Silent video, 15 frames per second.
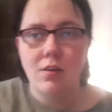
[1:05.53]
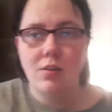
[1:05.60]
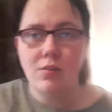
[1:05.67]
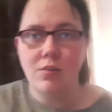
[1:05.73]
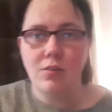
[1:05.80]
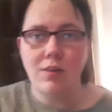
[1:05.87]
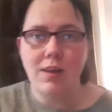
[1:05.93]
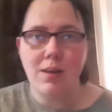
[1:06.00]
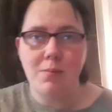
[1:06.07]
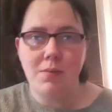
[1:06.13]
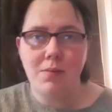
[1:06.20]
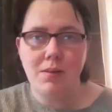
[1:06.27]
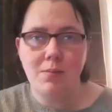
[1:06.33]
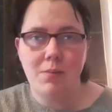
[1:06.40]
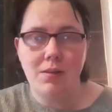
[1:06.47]
So yeah, I'm
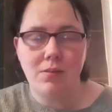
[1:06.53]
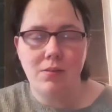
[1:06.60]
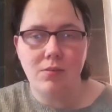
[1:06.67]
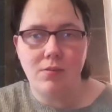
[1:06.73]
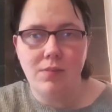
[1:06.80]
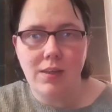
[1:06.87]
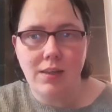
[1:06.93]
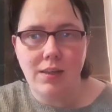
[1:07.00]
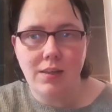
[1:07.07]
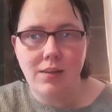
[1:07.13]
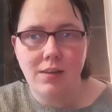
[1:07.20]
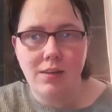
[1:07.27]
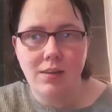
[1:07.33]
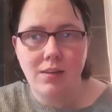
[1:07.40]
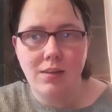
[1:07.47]
in the middle of
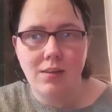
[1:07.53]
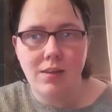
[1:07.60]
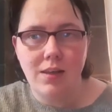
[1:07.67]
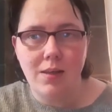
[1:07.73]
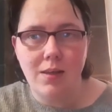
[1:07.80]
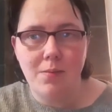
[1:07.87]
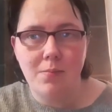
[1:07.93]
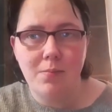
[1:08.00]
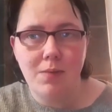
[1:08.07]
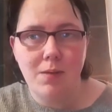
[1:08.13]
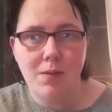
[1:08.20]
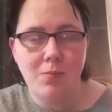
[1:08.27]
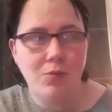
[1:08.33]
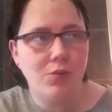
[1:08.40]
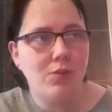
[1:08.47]
decorating.
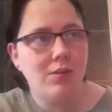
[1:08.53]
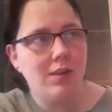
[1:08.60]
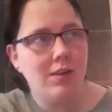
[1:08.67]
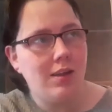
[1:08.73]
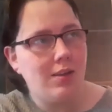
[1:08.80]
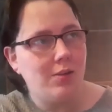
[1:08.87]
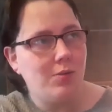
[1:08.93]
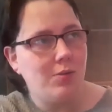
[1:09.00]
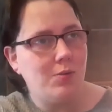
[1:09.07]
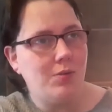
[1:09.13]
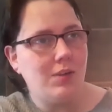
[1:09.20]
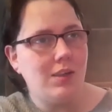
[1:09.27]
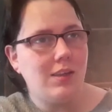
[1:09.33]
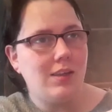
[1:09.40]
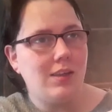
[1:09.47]
I'm doing like a little
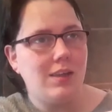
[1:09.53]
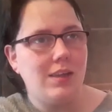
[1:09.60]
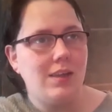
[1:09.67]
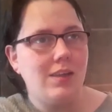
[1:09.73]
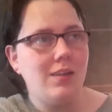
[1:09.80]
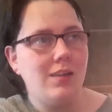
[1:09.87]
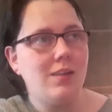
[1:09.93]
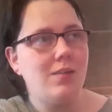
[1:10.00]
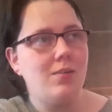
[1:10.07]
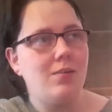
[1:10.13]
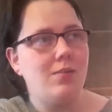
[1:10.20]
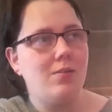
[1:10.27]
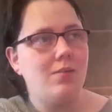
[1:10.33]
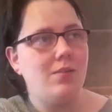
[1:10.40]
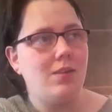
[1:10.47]
like grey,
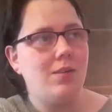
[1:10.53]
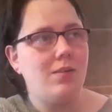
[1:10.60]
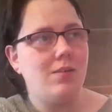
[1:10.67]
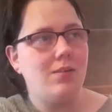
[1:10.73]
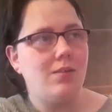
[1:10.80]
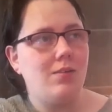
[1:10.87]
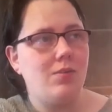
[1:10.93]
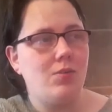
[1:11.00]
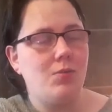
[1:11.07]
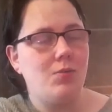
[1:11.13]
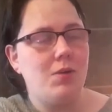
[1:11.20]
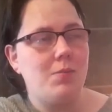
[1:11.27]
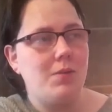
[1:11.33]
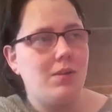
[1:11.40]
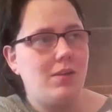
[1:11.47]
like, you know what
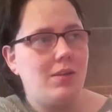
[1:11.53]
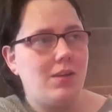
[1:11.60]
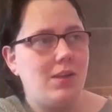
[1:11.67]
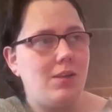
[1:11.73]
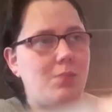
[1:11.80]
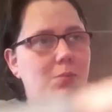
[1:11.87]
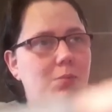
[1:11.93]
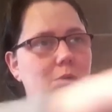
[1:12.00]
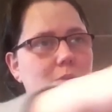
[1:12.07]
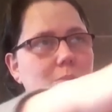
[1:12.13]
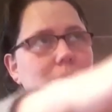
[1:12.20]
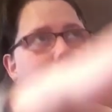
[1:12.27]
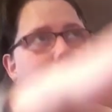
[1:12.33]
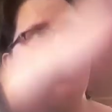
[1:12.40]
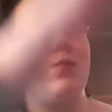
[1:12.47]
I mean, grey at the bottom,
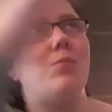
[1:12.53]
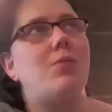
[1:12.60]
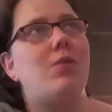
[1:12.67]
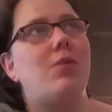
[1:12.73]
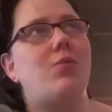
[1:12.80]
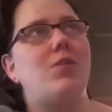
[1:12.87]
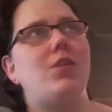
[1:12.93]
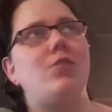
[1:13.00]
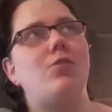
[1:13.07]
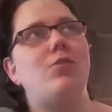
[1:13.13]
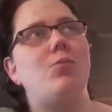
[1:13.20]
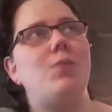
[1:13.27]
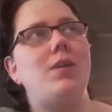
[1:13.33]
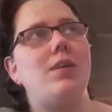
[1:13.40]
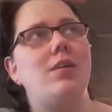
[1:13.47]
and then I'm going to
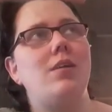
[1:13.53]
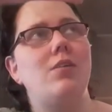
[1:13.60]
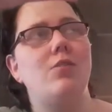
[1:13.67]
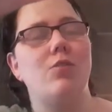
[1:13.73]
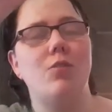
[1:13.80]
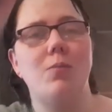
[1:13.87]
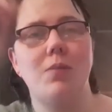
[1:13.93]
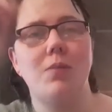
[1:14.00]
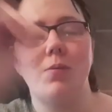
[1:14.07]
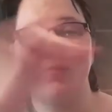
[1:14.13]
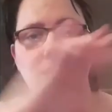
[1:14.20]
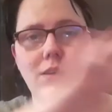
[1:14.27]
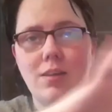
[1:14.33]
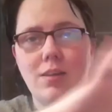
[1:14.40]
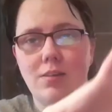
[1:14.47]
do white at top, and I'm
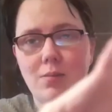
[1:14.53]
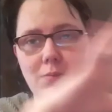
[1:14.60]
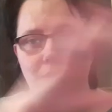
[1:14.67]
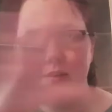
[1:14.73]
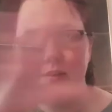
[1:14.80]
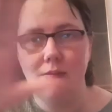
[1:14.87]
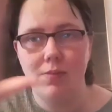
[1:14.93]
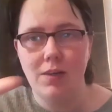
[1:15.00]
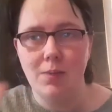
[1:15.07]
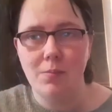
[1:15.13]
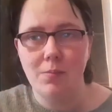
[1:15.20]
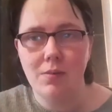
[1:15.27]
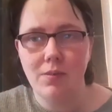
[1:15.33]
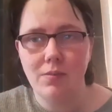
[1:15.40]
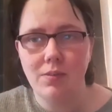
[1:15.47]
going to get some nice
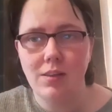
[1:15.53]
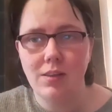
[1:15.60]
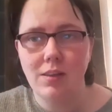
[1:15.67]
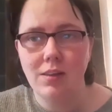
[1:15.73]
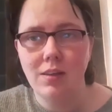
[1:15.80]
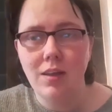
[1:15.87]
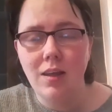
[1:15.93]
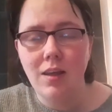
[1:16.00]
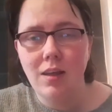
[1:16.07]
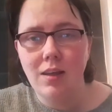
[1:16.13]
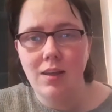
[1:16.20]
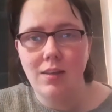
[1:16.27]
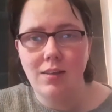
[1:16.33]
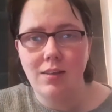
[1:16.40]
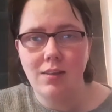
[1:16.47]
frames that I've seen,
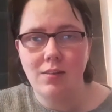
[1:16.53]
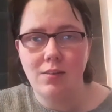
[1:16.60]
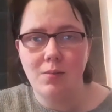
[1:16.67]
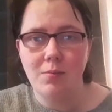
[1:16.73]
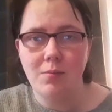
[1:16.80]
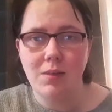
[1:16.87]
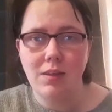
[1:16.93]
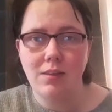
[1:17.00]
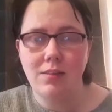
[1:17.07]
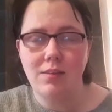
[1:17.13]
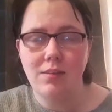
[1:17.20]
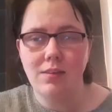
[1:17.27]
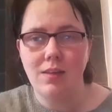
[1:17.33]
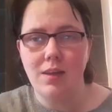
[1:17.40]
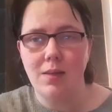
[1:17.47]
and then some
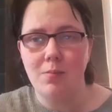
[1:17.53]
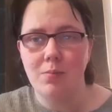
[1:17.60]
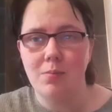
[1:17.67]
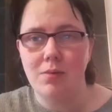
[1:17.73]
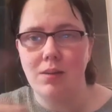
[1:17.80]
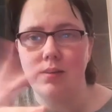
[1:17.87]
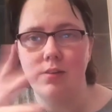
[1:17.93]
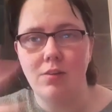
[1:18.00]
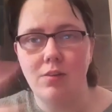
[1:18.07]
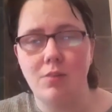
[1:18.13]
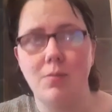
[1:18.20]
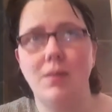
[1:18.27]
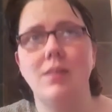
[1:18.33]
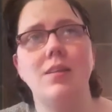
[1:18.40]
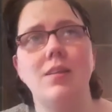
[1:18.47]
nice prints to
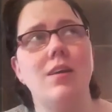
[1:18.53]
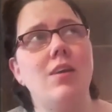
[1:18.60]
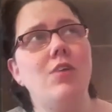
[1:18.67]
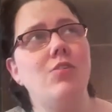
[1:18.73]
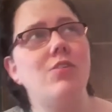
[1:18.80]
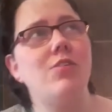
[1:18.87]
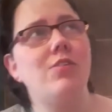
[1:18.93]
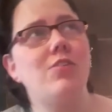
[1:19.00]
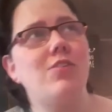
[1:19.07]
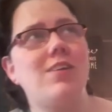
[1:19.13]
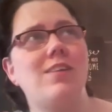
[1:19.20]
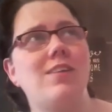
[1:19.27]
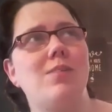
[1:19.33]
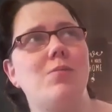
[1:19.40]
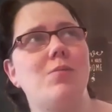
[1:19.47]
go in, just to
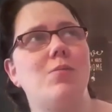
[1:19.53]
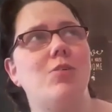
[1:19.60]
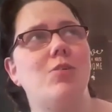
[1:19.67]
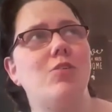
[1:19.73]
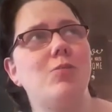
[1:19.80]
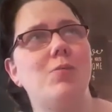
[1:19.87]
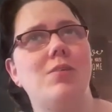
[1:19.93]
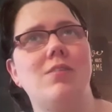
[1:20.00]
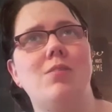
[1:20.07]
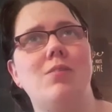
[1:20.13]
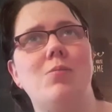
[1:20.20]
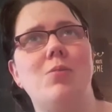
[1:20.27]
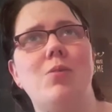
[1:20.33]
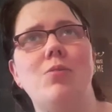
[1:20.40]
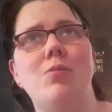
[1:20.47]
jazz up the walls, because the
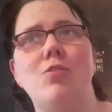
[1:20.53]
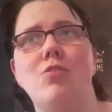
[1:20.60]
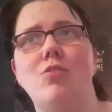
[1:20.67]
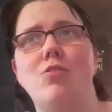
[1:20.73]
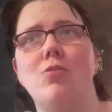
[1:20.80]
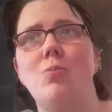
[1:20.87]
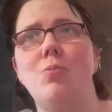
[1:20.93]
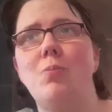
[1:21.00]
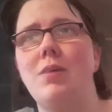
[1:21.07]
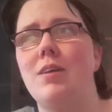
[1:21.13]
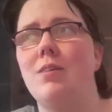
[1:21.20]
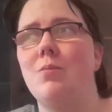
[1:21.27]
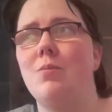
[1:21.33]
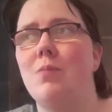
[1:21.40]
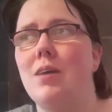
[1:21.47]
walls are just so
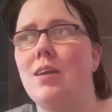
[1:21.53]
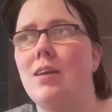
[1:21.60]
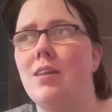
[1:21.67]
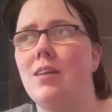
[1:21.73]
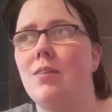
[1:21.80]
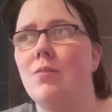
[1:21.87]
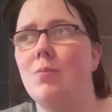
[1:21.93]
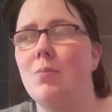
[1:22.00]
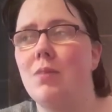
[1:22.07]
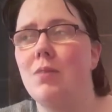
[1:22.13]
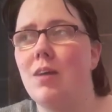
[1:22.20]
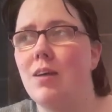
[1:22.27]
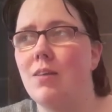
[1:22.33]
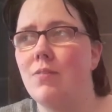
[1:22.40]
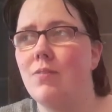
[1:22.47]
plain and white, and
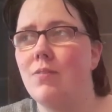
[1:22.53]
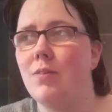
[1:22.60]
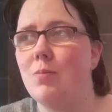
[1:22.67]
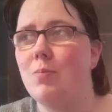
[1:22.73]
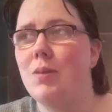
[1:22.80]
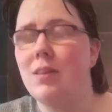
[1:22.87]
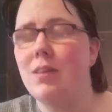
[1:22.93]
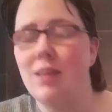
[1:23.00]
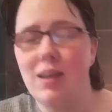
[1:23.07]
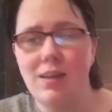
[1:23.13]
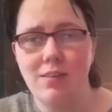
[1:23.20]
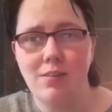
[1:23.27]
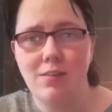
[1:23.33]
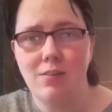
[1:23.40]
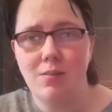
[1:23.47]
they've been like
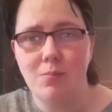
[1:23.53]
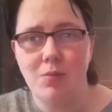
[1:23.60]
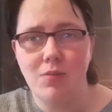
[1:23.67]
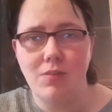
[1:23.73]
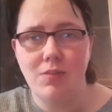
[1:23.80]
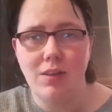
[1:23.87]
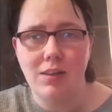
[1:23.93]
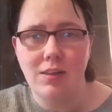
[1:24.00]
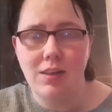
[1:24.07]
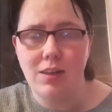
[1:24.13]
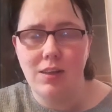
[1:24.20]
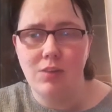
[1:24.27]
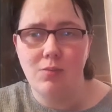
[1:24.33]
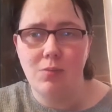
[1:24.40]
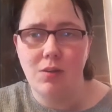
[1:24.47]
that since I've moved in, and
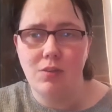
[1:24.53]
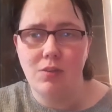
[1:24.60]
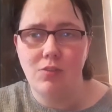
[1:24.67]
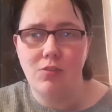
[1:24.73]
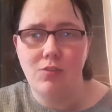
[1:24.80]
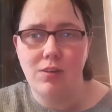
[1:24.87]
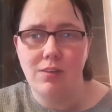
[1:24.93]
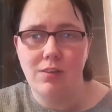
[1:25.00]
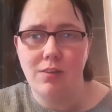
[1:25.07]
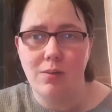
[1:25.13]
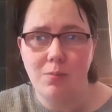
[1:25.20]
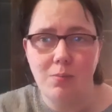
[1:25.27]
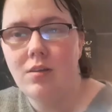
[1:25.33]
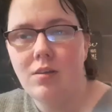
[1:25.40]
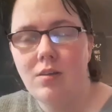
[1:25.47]
that's why I just jazz it
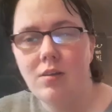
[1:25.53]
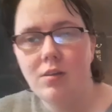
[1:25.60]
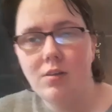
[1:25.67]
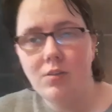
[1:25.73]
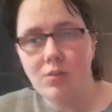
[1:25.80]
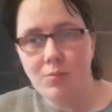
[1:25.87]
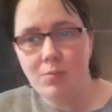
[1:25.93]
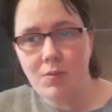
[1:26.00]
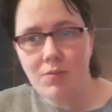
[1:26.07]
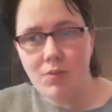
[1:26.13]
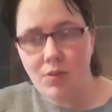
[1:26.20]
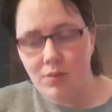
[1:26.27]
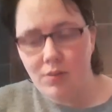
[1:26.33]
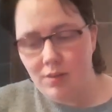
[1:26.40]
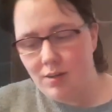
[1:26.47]
up. So moving
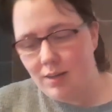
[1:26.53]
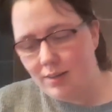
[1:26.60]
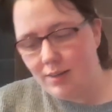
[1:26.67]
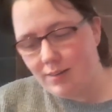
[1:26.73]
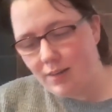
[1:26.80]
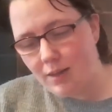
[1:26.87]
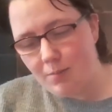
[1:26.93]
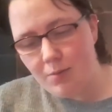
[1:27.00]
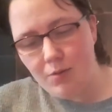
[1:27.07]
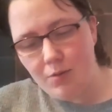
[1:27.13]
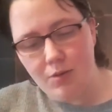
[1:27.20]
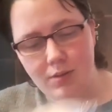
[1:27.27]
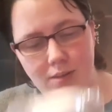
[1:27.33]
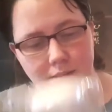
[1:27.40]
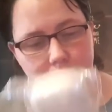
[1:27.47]
on to the next item, I
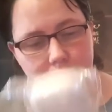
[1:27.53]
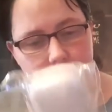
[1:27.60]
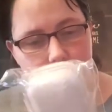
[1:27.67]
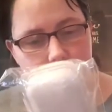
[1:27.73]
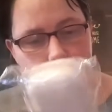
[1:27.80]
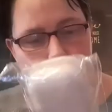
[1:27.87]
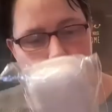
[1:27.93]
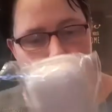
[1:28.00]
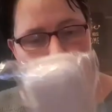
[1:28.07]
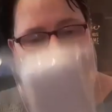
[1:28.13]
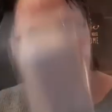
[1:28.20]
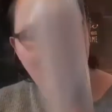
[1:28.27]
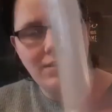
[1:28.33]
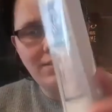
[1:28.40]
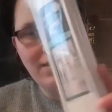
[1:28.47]
got this
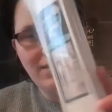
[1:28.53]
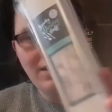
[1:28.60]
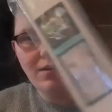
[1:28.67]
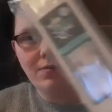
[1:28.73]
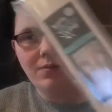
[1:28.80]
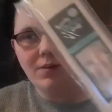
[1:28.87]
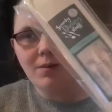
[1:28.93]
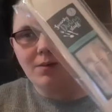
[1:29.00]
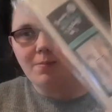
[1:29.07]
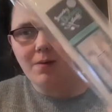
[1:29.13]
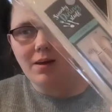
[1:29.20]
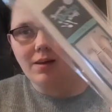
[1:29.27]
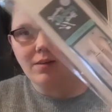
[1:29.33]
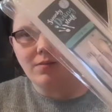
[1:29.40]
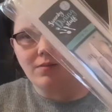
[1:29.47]
cutlery set, the
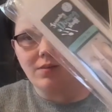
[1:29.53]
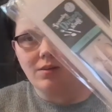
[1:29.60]
3-pack of